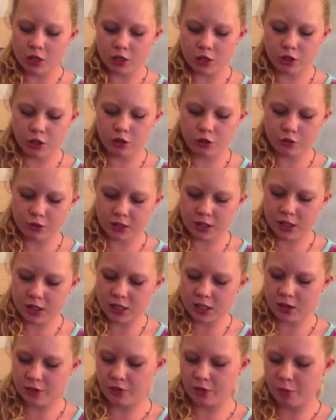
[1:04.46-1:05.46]
to use
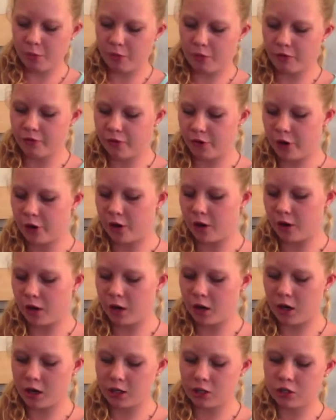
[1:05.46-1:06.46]
this if you prefer
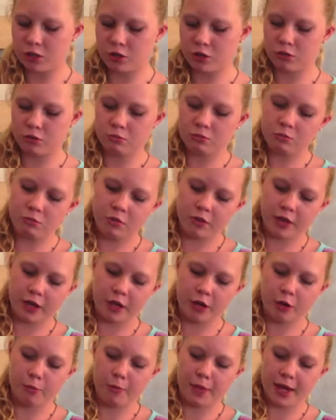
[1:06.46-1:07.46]
a
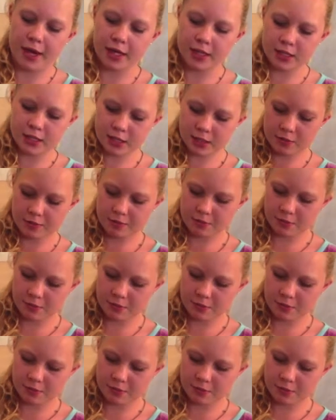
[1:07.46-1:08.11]
thicker base.